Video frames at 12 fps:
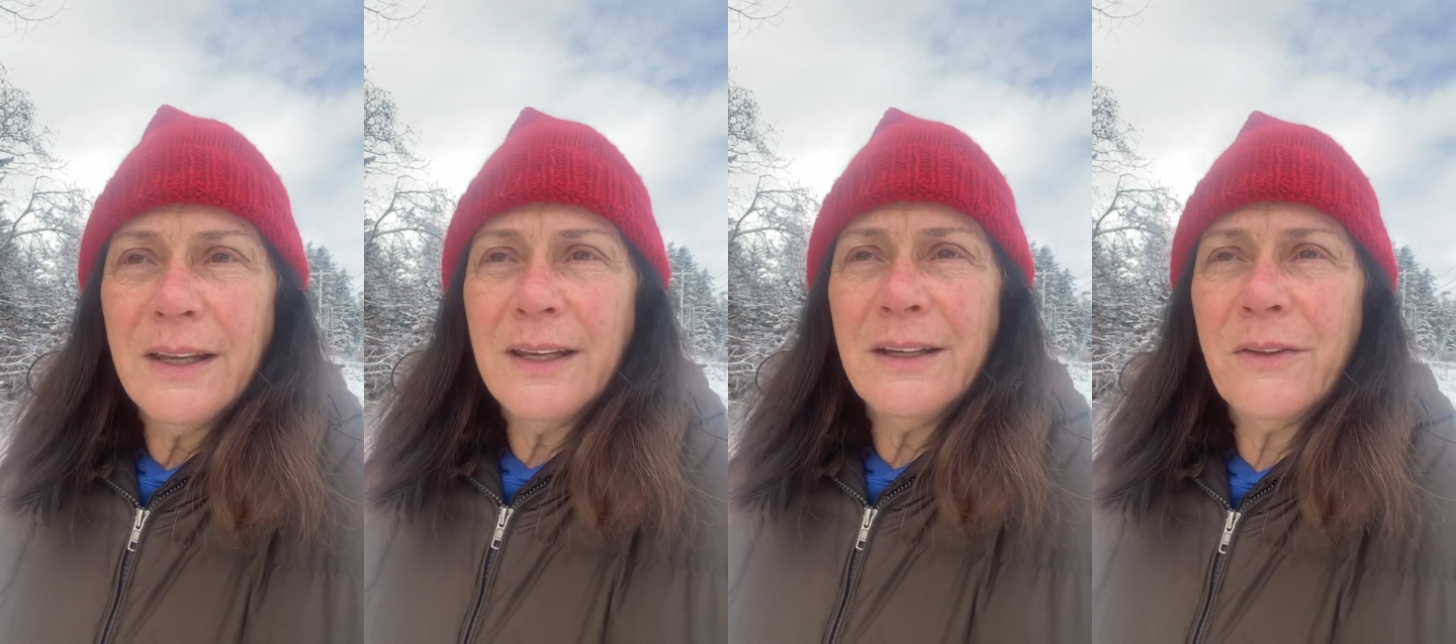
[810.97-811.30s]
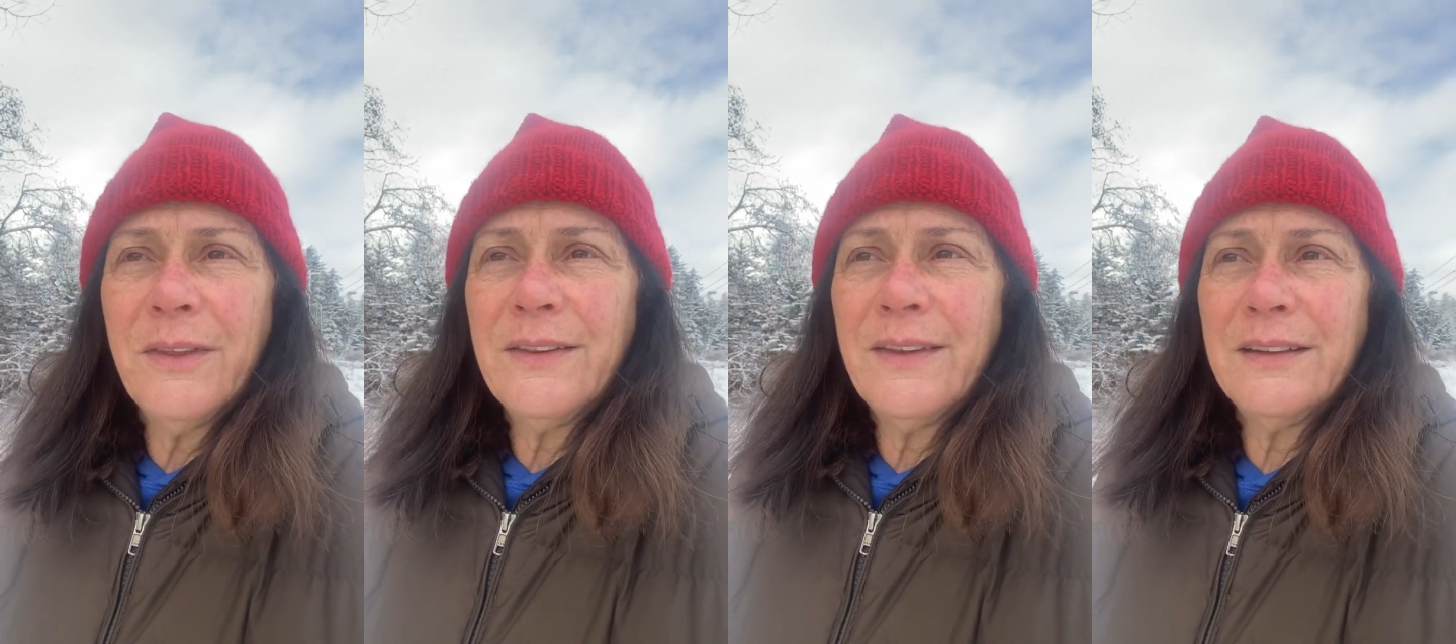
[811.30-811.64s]

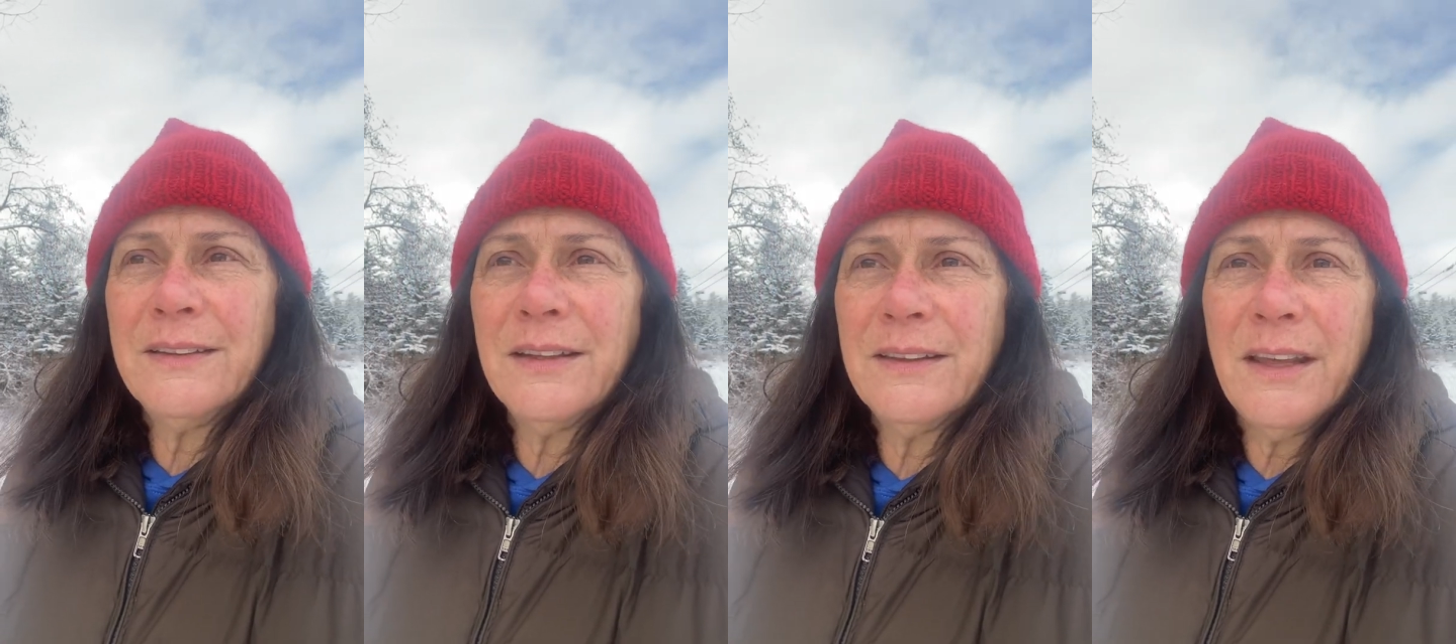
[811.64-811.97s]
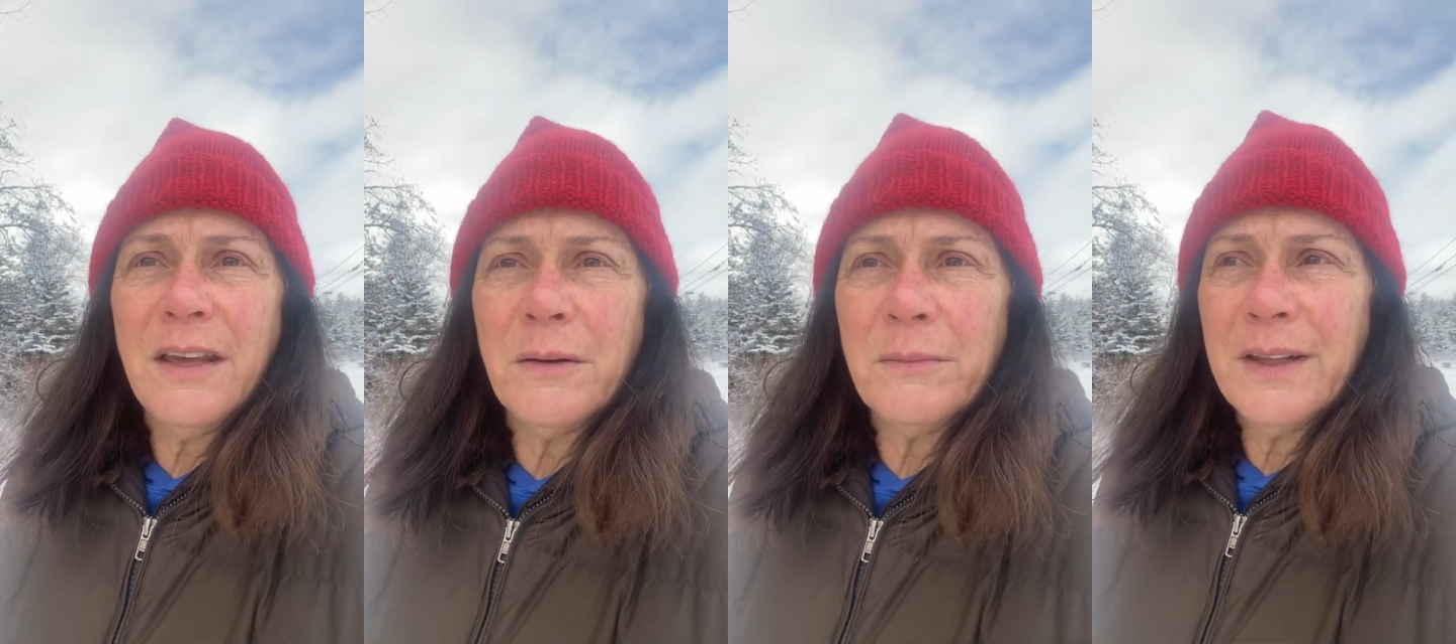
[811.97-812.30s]
that to
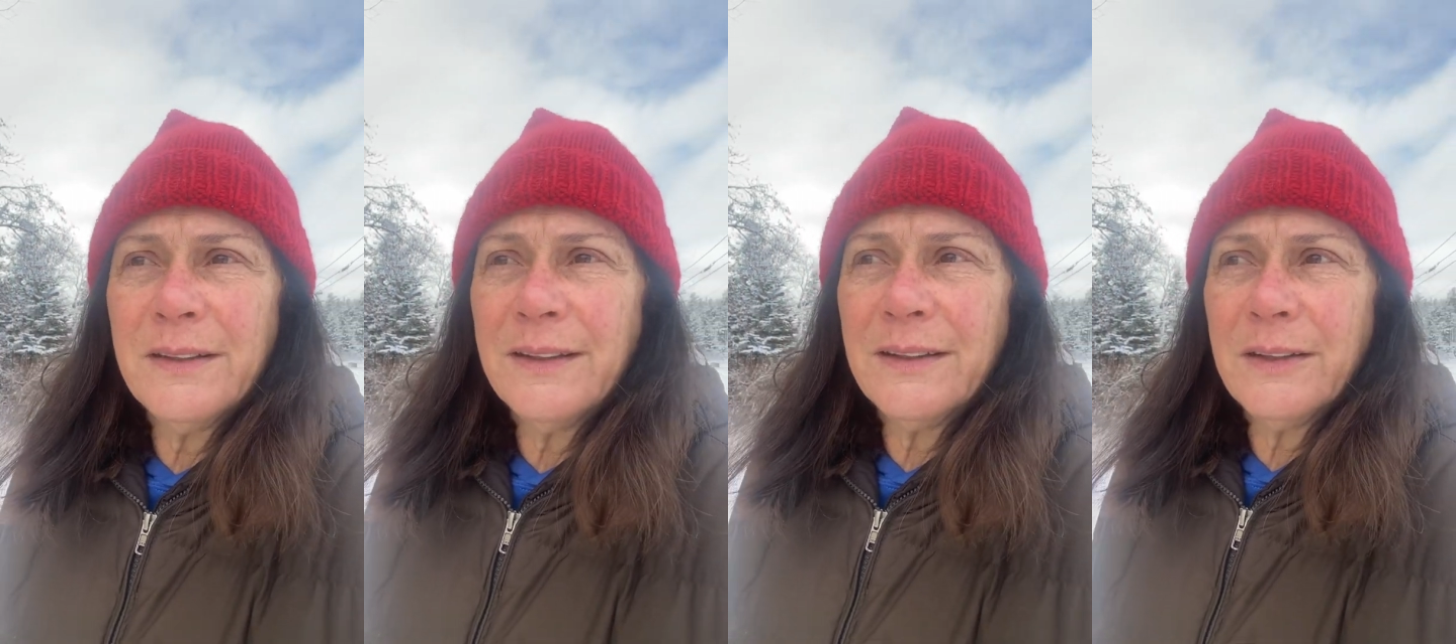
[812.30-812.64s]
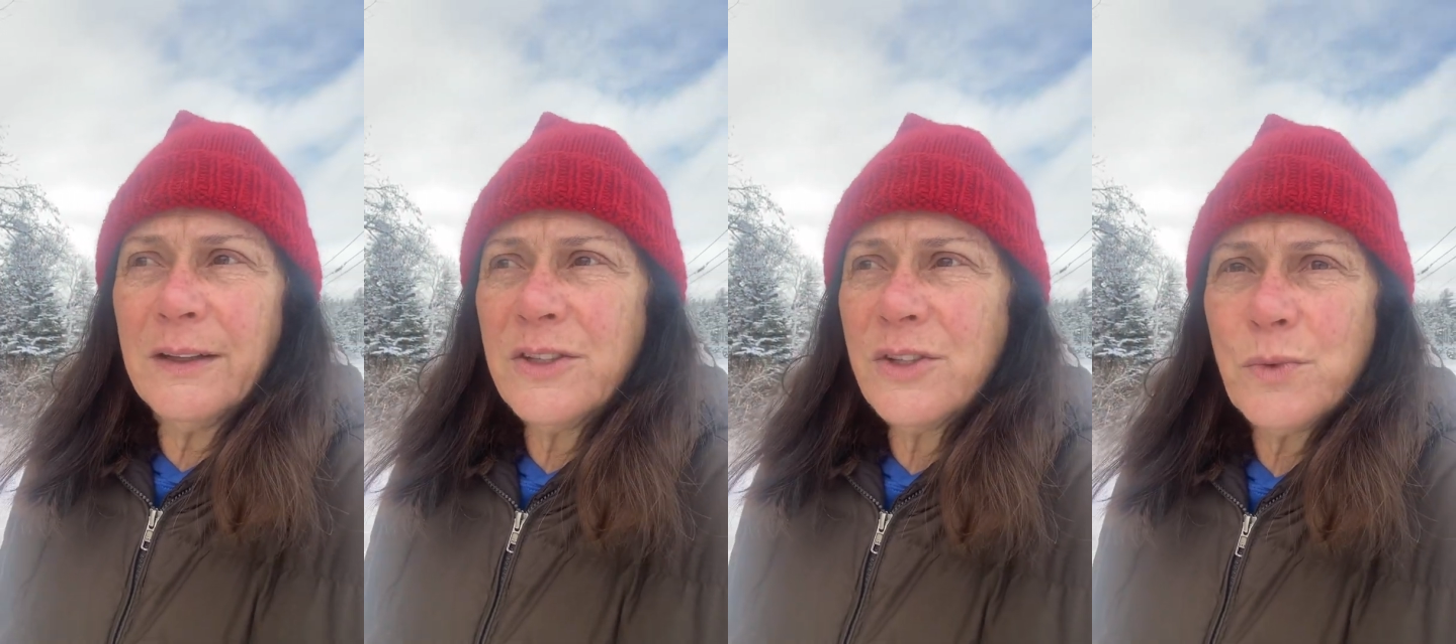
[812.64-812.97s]
them,
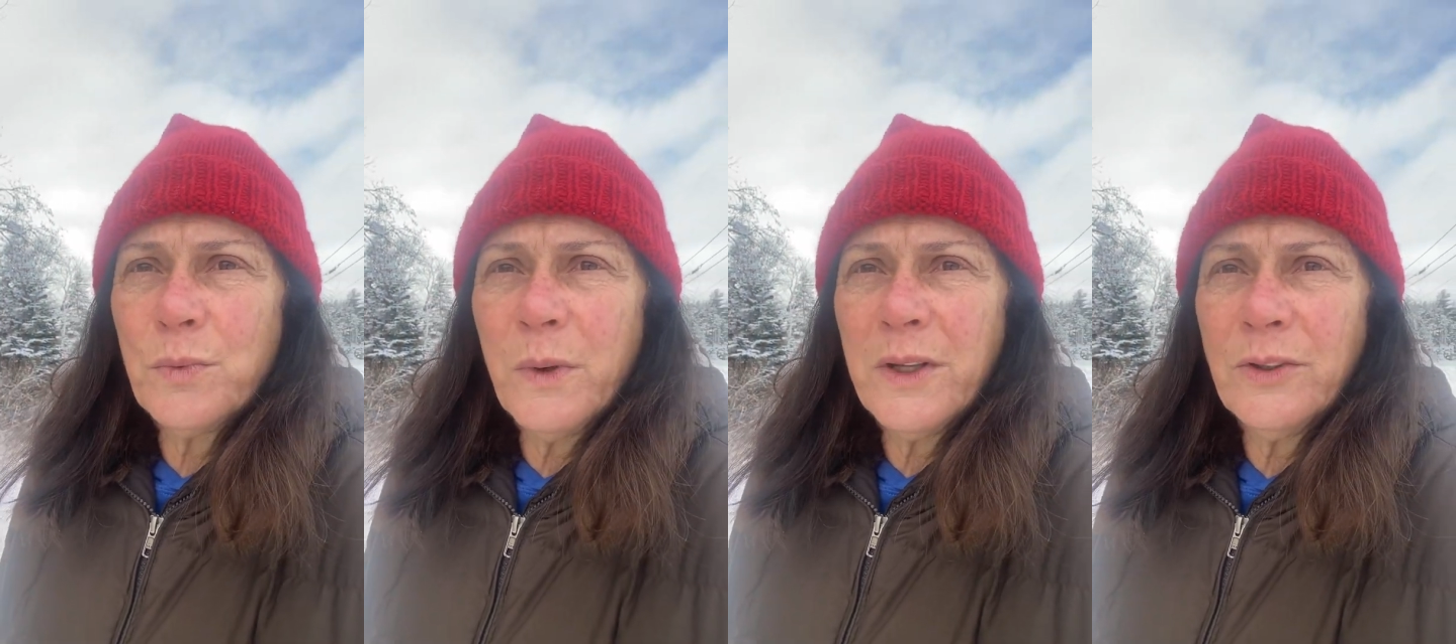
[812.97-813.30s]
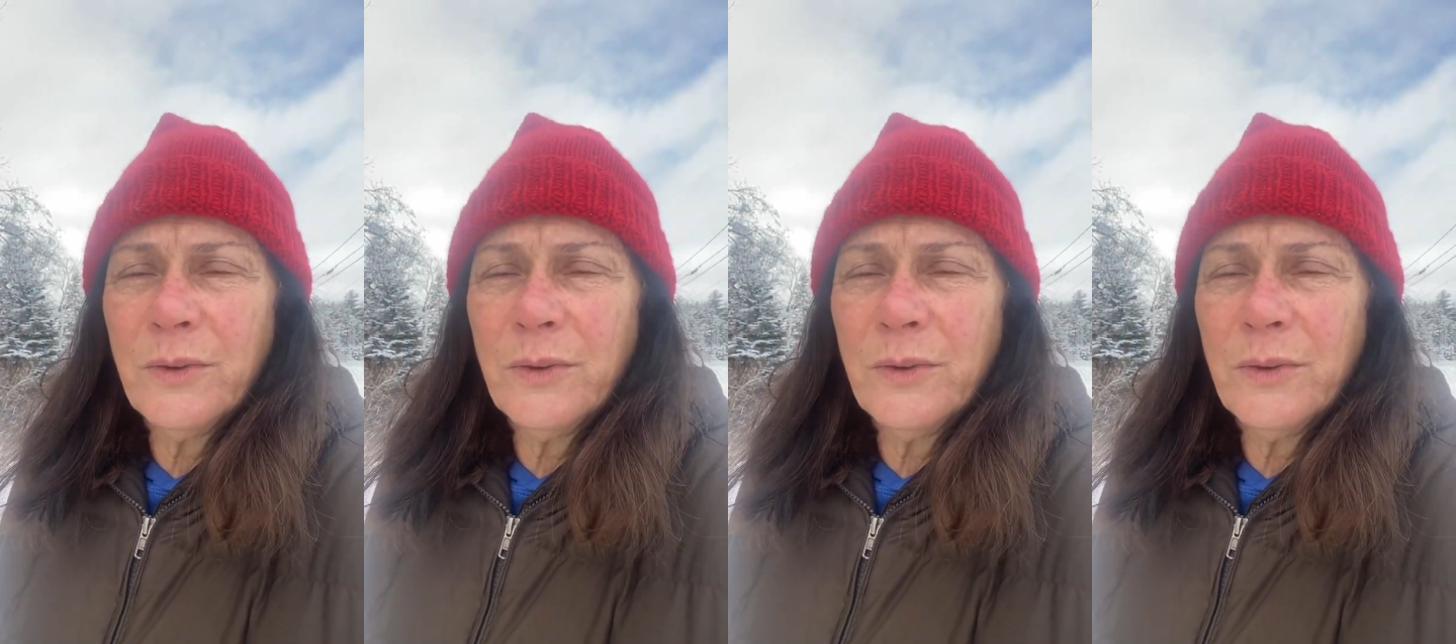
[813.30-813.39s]
that just want